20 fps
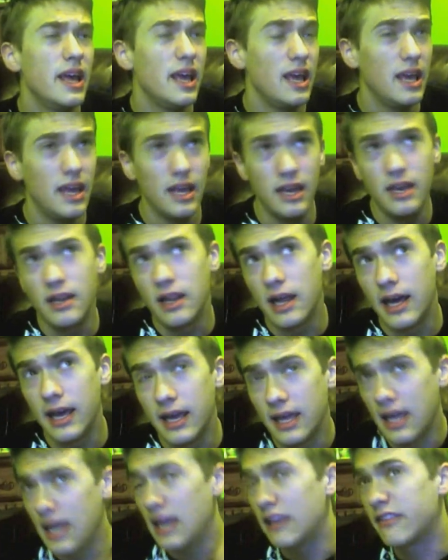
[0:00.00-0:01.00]
in
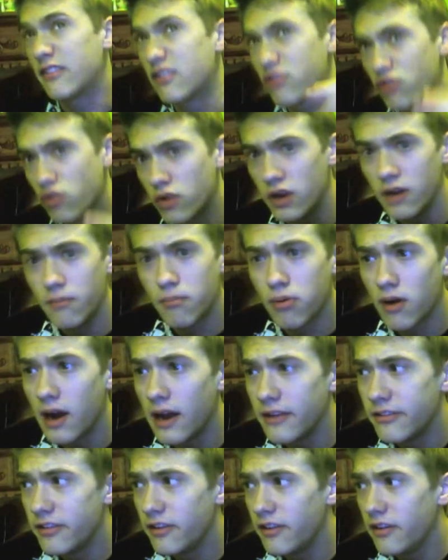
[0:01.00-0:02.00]
extreme
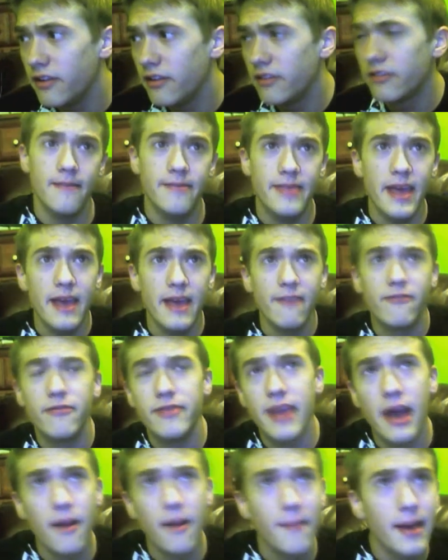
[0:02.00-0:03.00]
prices. They've
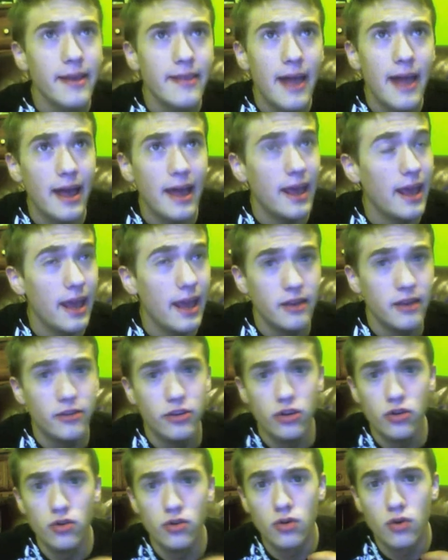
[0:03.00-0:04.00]
now made that
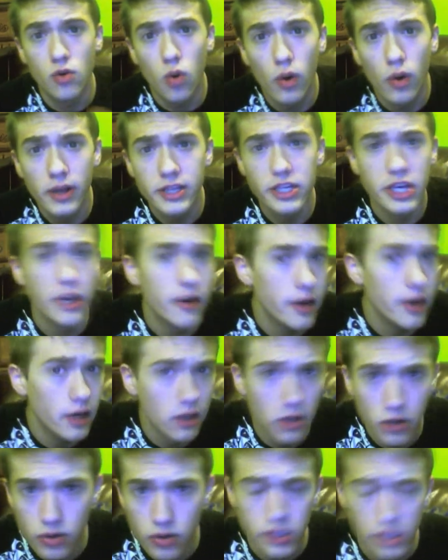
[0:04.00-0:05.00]
into CoinShare and
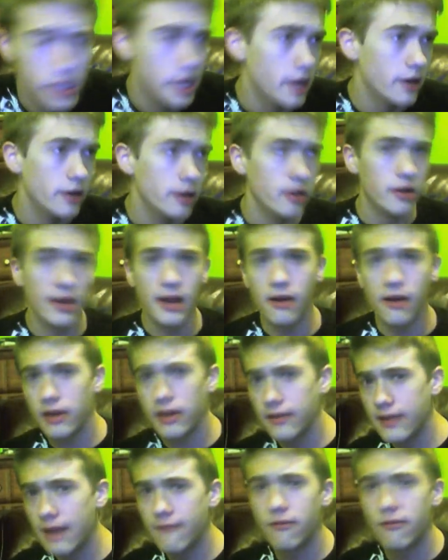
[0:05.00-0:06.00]
LootShare. You can now
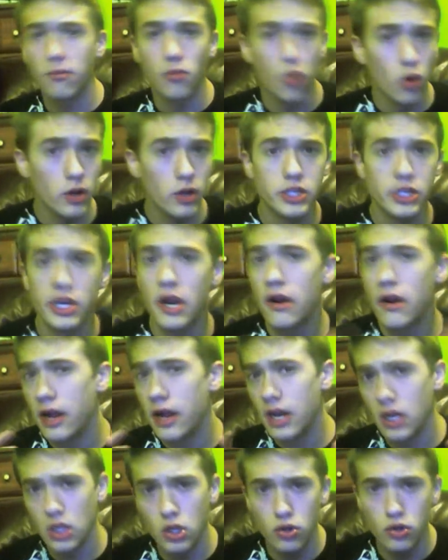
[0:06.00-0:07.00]
get that from CoinShare
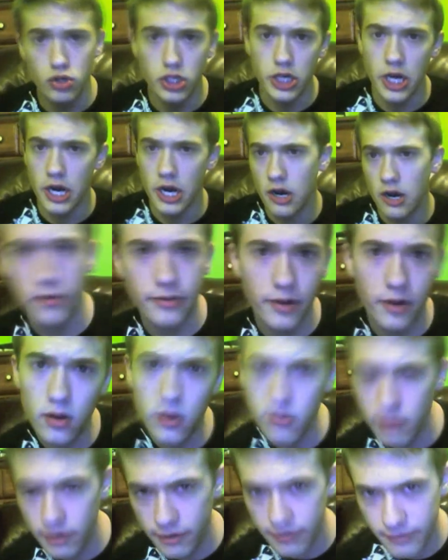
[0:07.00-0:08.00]
and LootShare. The
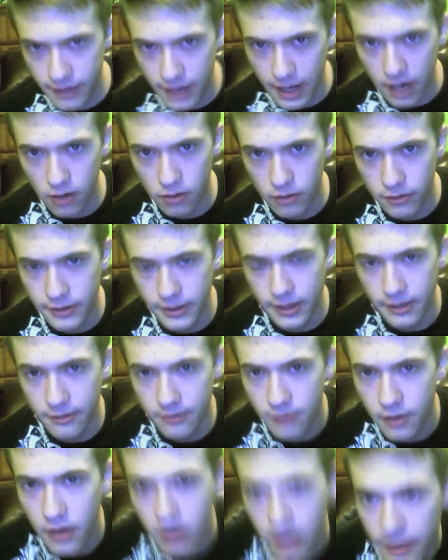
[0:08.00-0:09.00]
only reason that I don't think it's
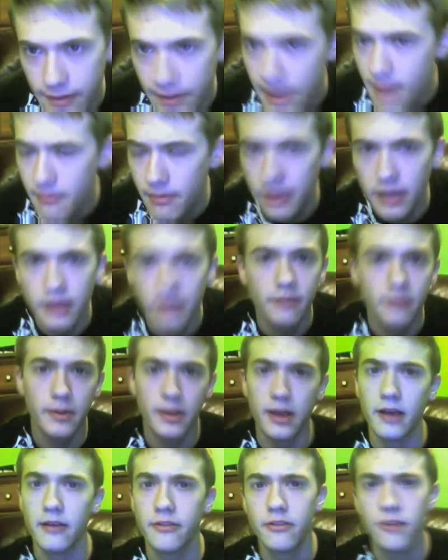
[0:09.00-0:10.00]
gonna get that big is
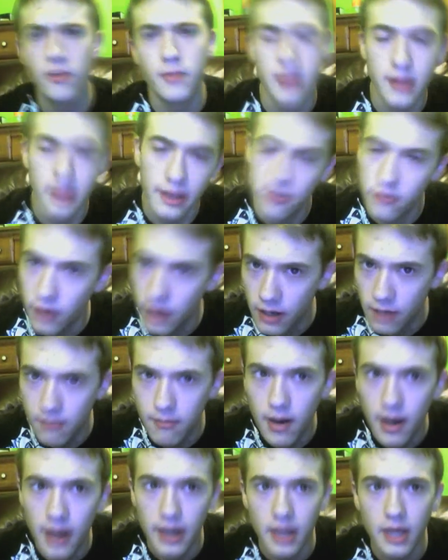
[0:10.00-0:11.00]
because nobody likes fucking
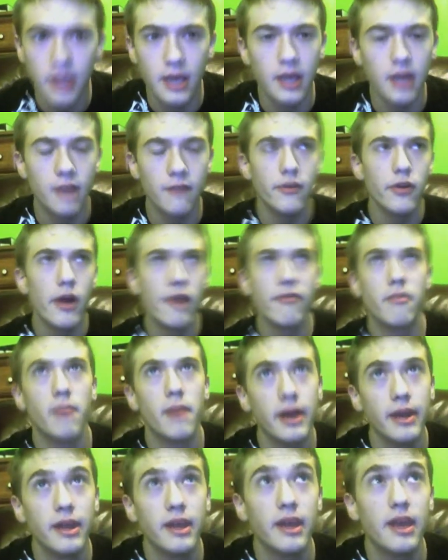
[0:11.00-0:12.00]
mining, and if you have the
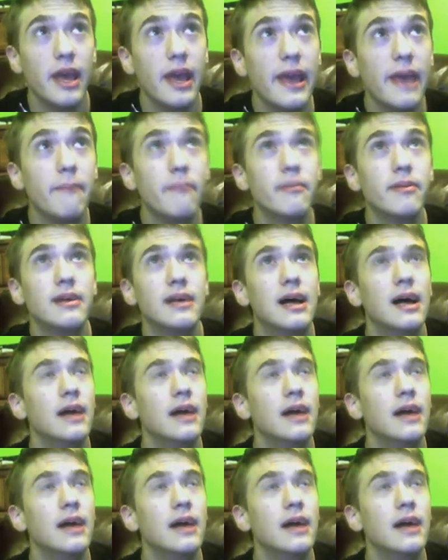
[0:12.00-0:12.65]
mining cape,